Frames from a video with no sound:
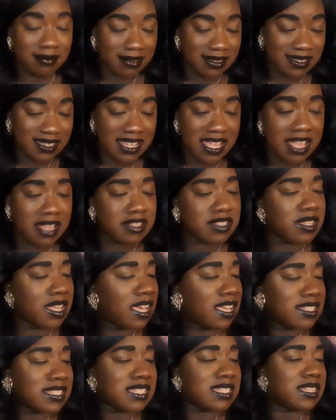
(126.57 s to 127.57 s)
It's it's,
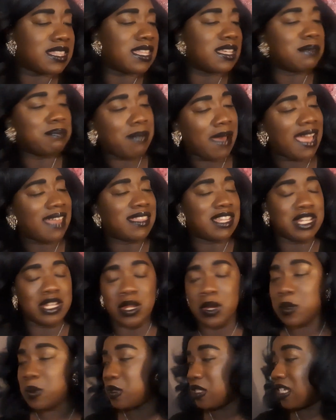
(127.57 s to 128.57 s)
it's that by the
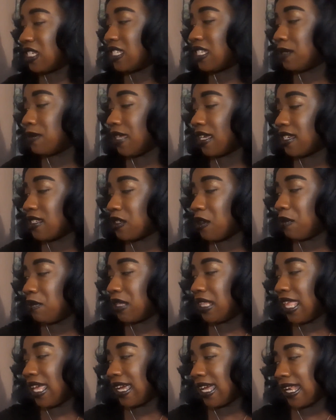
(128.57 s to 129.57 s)
nose, it seems like it's gonna be
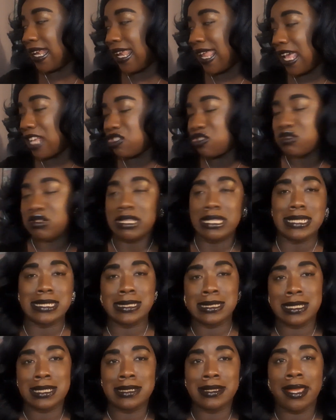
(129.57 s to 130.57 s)
like a
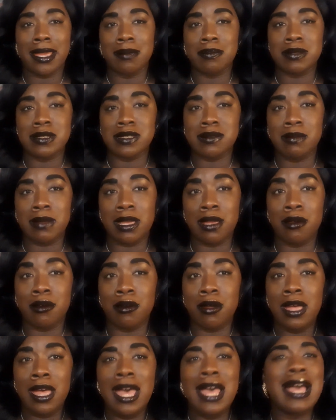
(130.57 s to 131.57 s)
naturalistic type of smell.
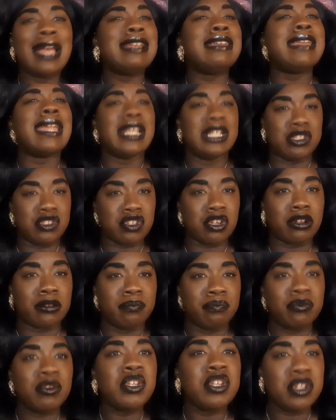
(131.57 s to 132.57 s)
Nature.
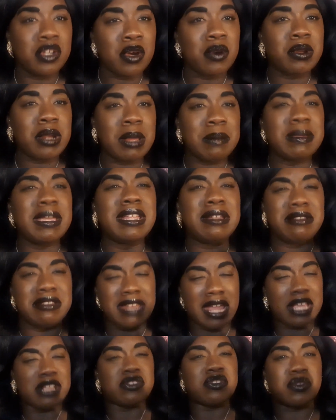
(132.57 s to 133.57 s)
You know what I mean?
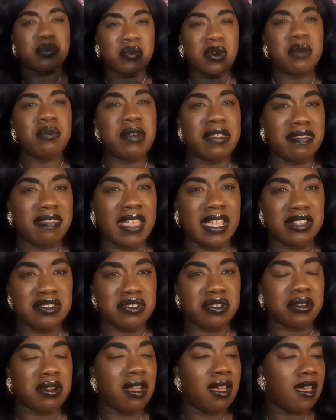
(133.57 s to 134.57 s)
Nature. One with
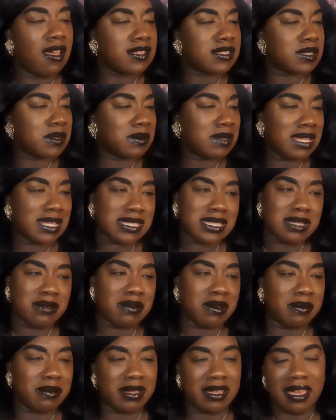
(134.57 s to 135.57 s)
nature. So let's see
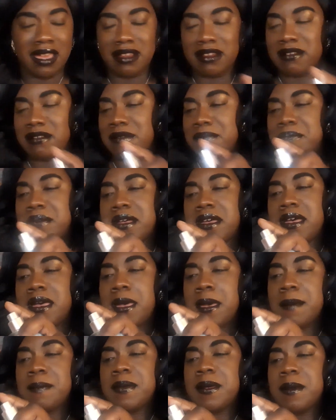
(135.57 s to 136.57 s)
what we got, girl. Pump,
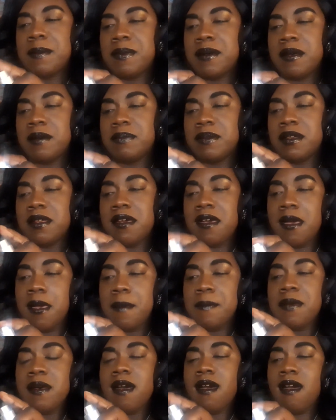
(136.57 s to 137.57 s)
pump, pump it up,
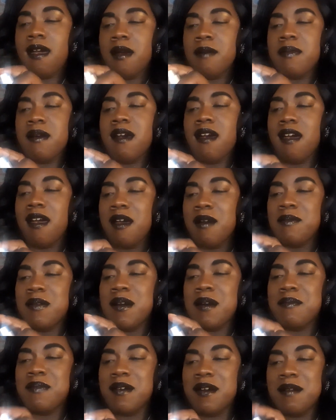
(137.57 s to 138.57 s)
pump, pump,
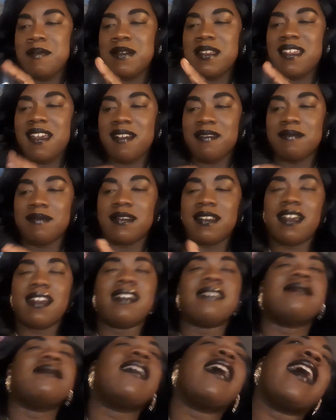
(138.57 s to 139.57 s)
pump, pump it up.
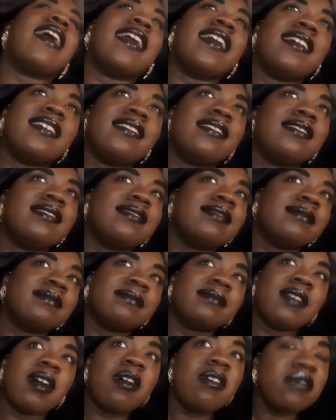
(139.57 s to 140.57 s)
All right.
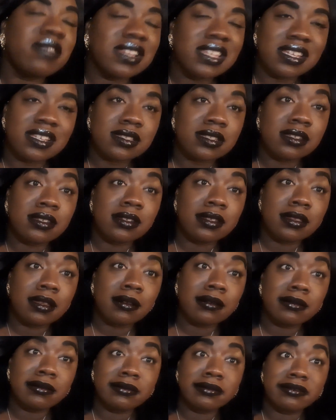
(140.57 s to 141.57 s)
Hopefully it's good
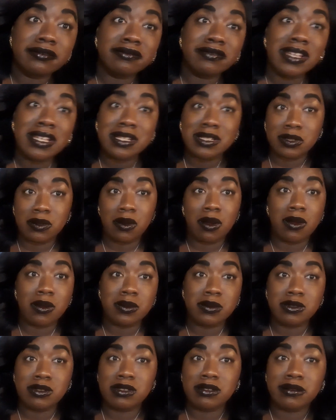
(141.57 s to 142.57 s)
though. Fingers
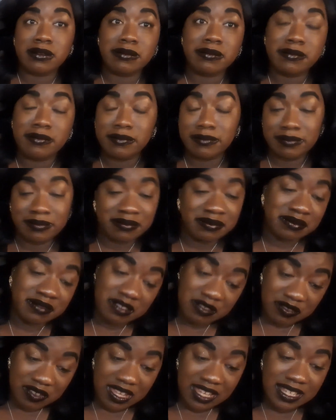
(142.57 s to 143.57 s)
crossed.
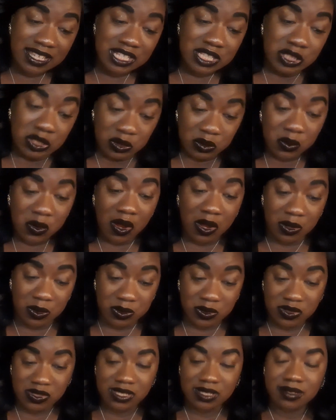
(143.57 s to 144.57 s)
Fingers
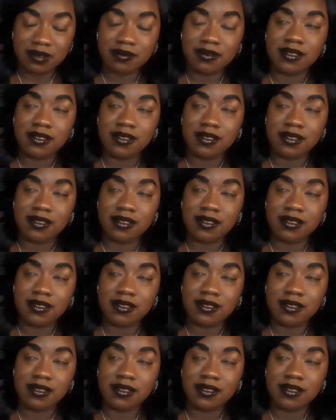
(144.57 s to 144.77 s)
crossed.